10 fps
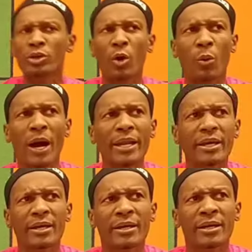know what?
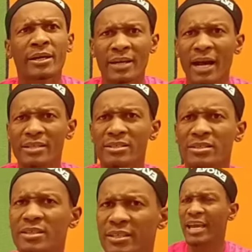
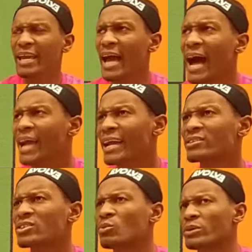Guys, today I
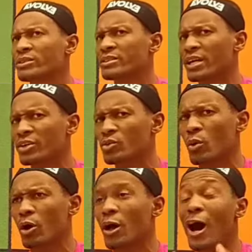actually want to tell
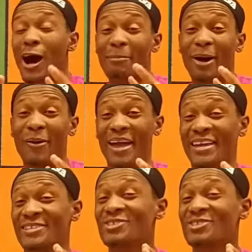you all about a